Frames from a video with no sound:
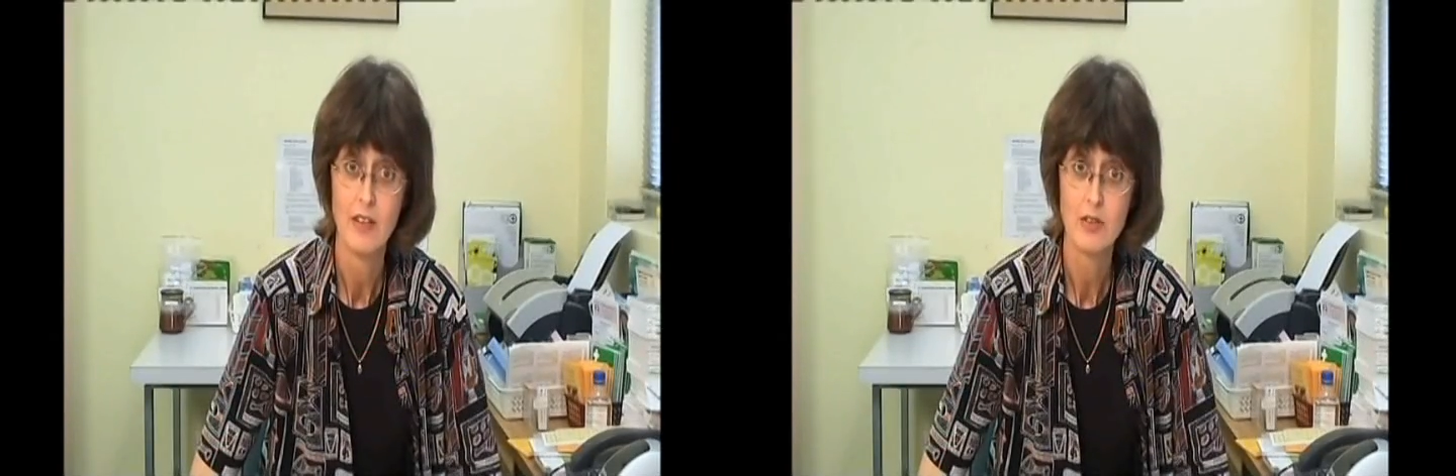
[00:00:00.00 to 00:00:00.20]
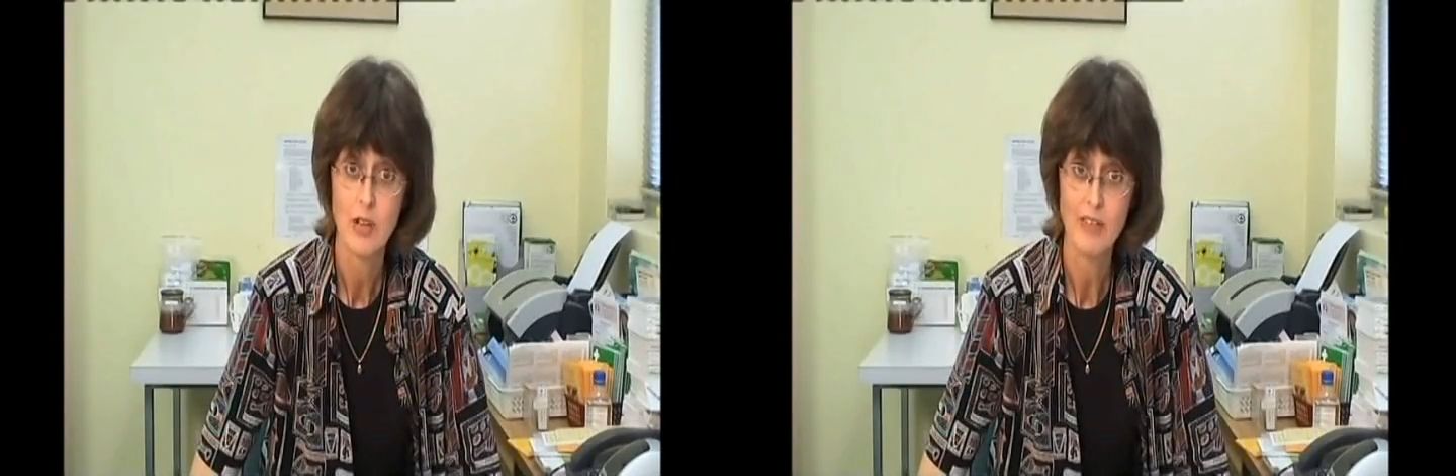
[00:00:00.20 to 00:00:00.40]

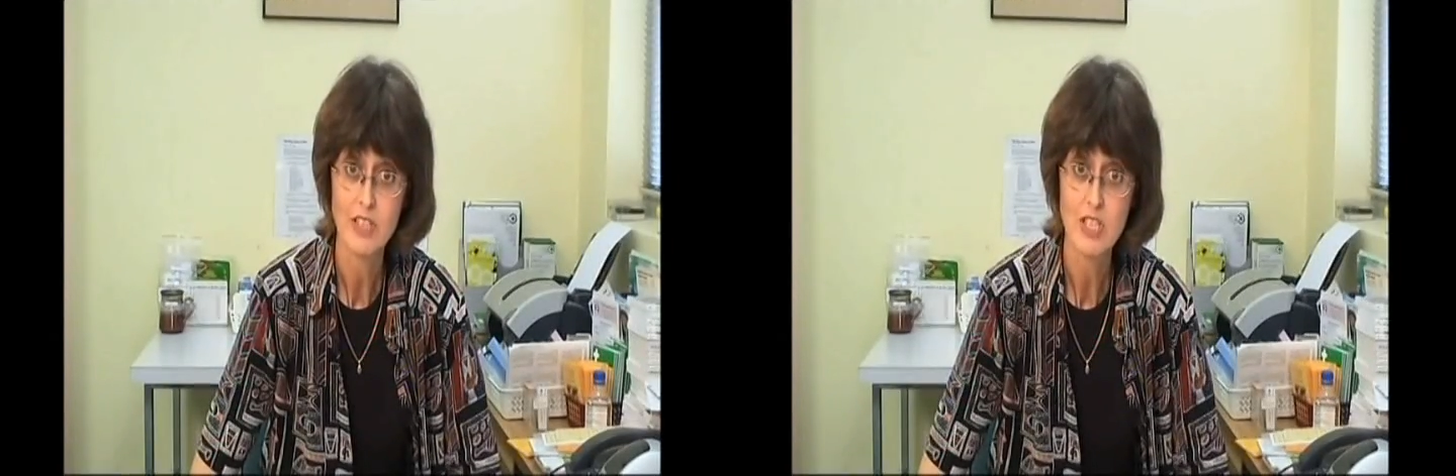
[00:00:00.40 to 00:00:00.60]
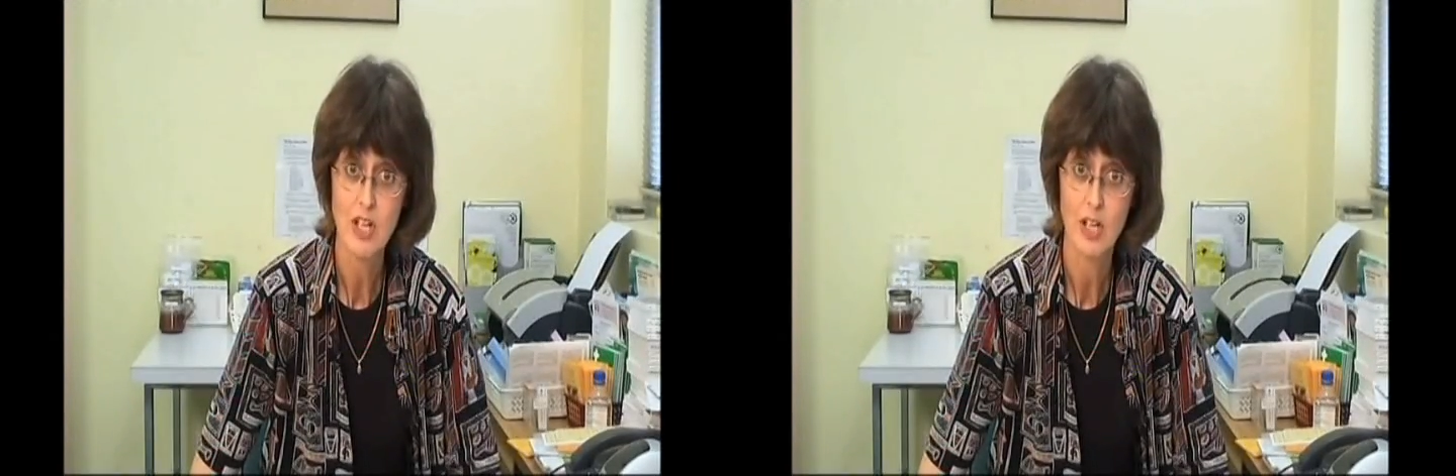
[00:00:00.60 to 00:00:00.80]

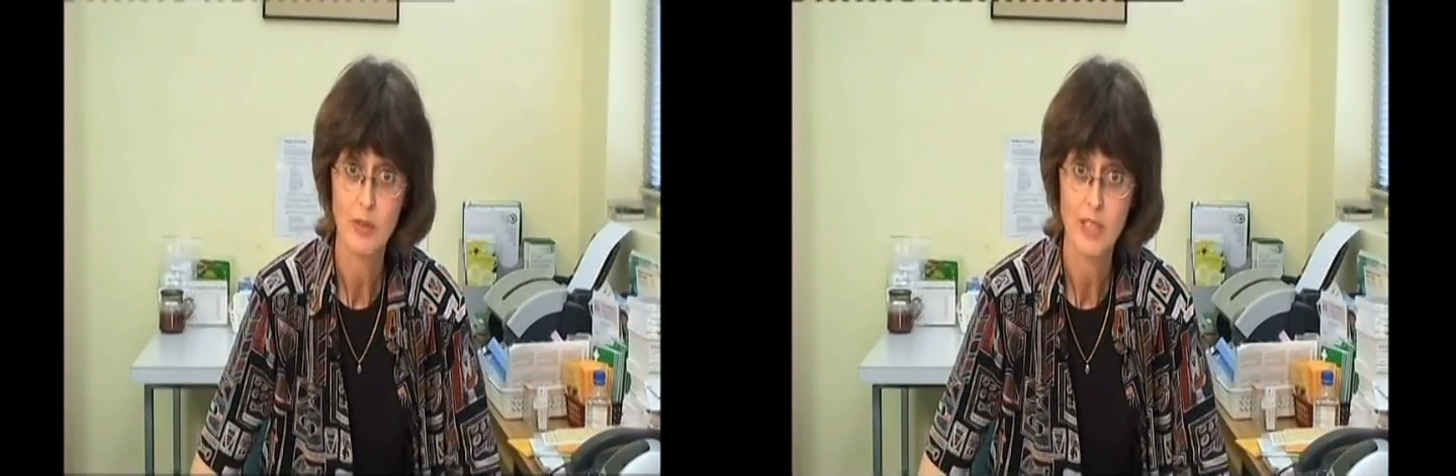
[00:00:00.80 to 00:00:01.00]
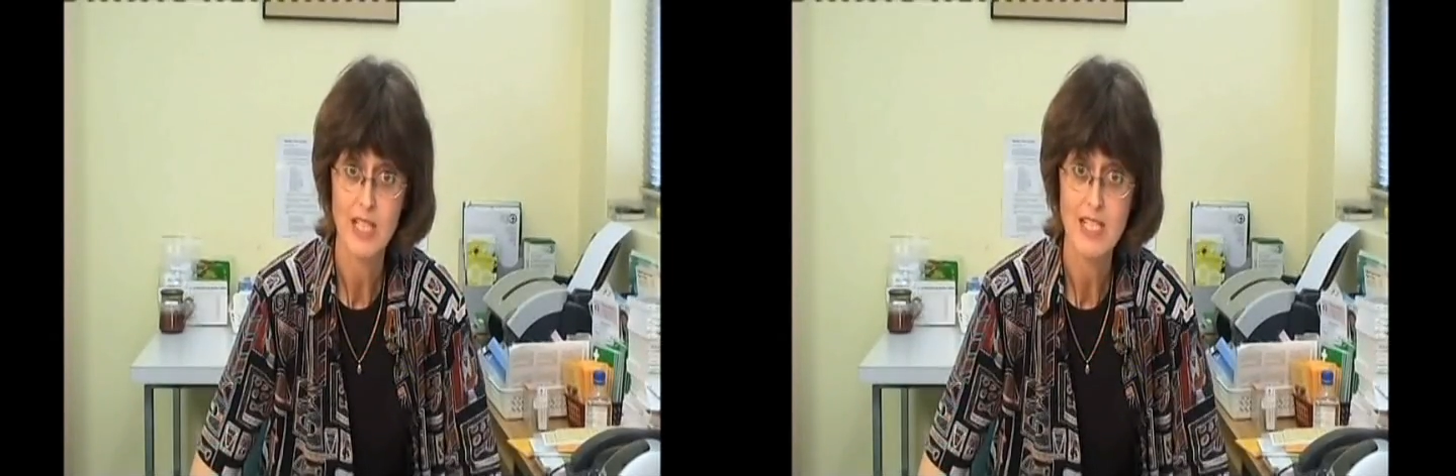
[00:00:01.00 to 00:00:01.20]
Travellers'
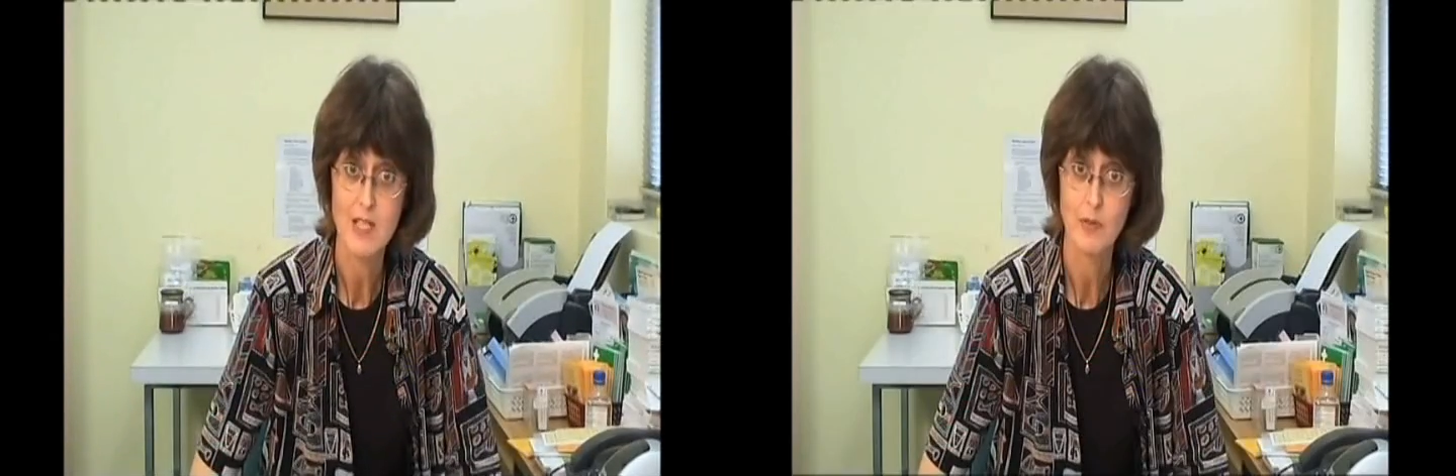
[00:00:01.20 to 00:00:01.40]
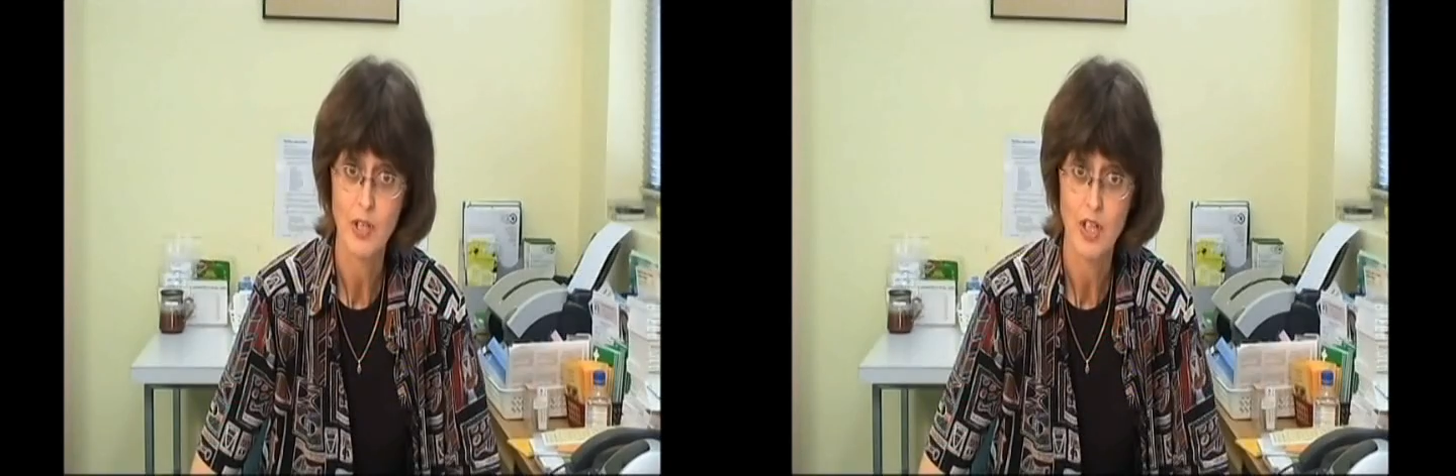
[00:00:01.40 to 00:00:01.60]
diarrhea is
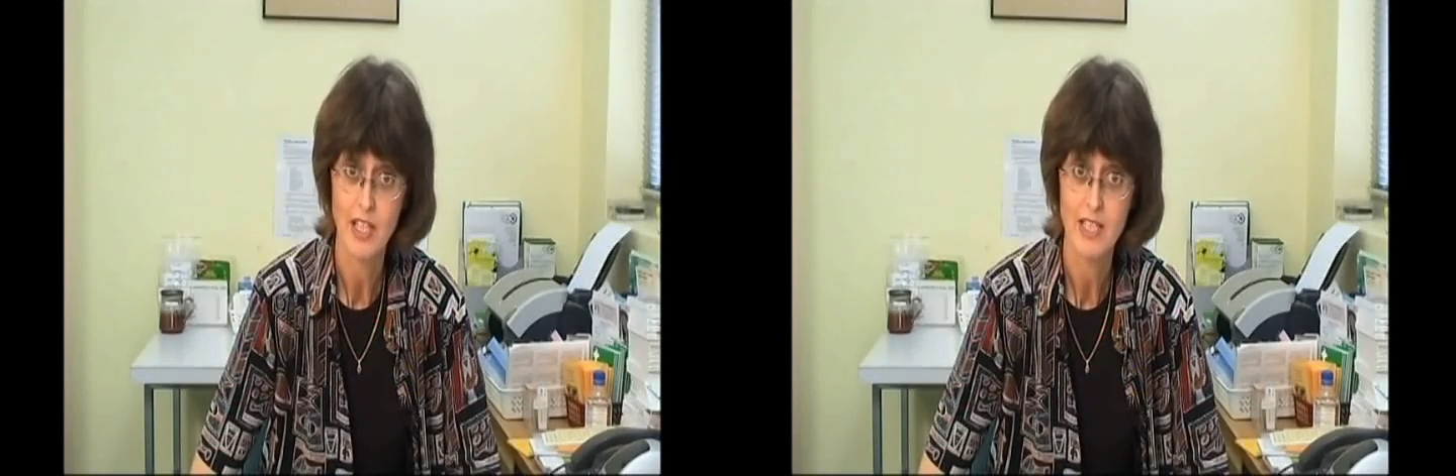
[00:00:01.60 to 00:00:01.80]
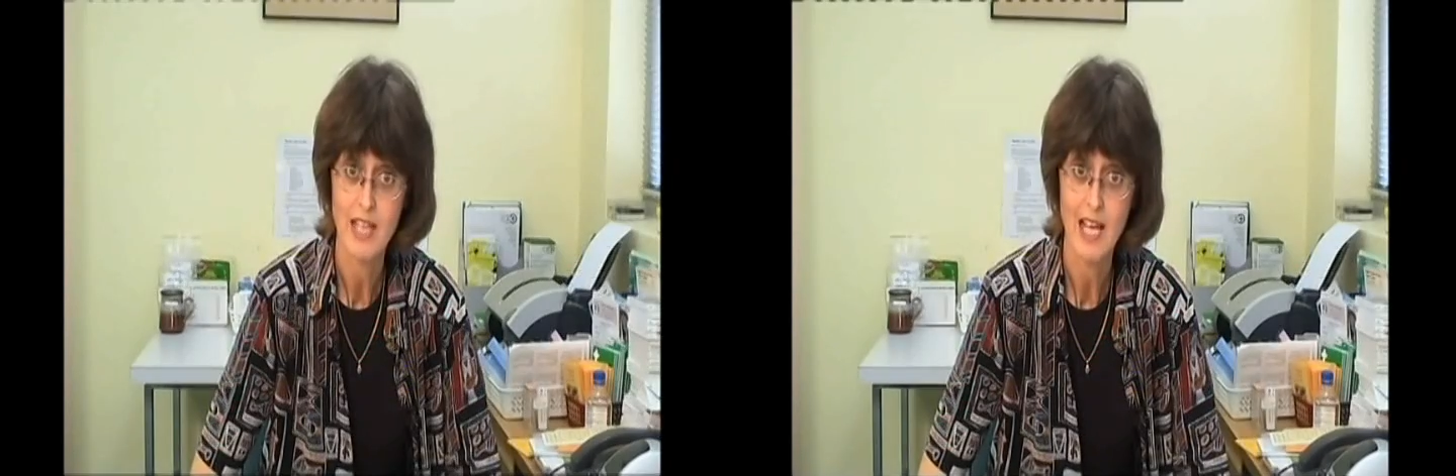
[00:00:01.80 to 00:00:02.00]
defined